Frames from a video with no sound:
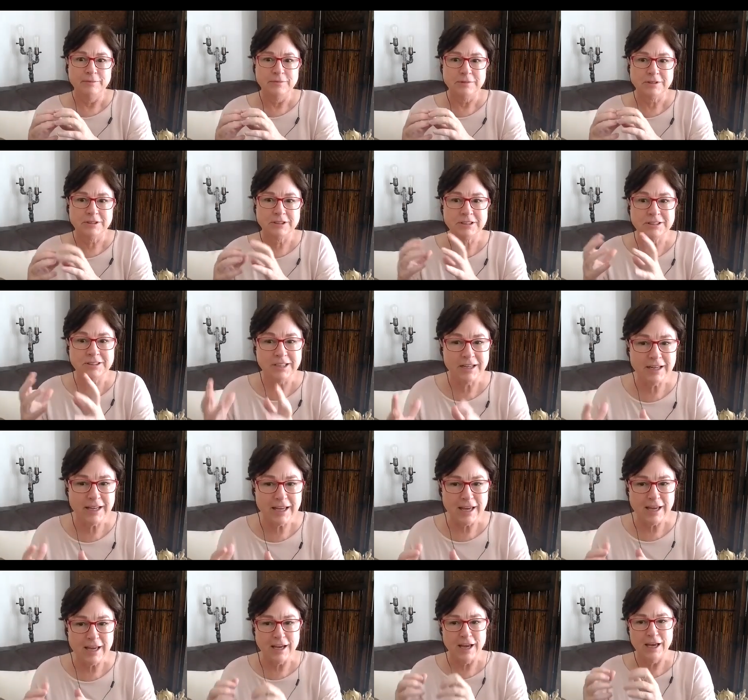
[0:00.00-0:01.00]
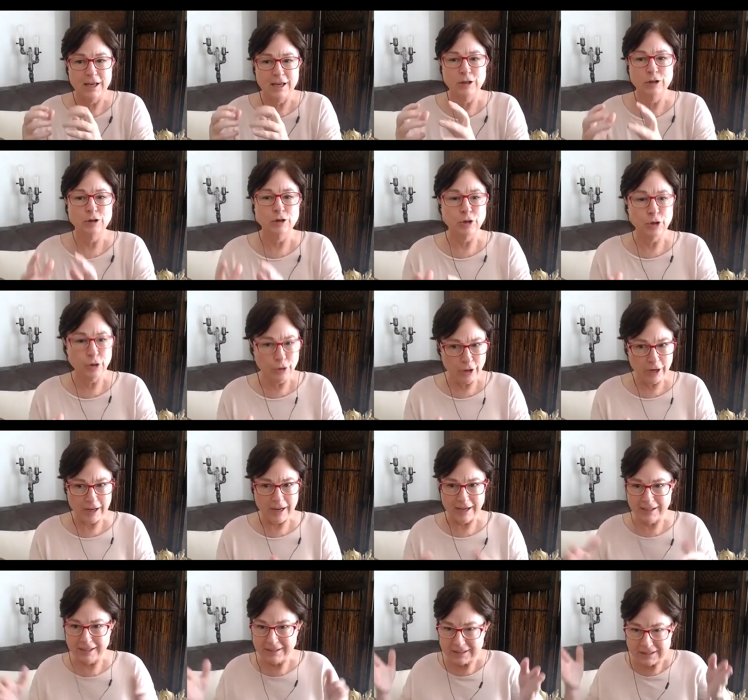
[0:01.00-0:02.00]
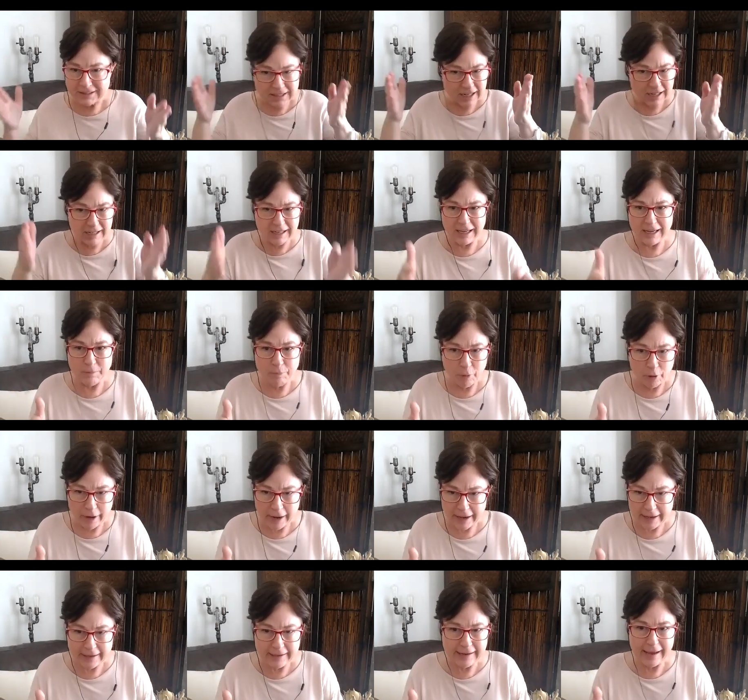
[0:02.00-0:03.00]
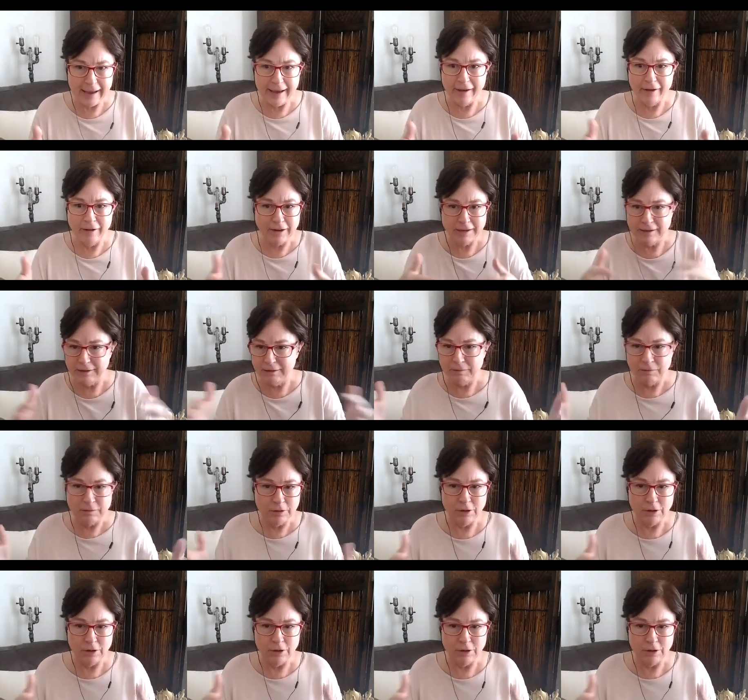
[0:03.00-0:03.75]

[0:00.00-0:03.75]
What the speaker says: studying and learning and instead keep our head down and,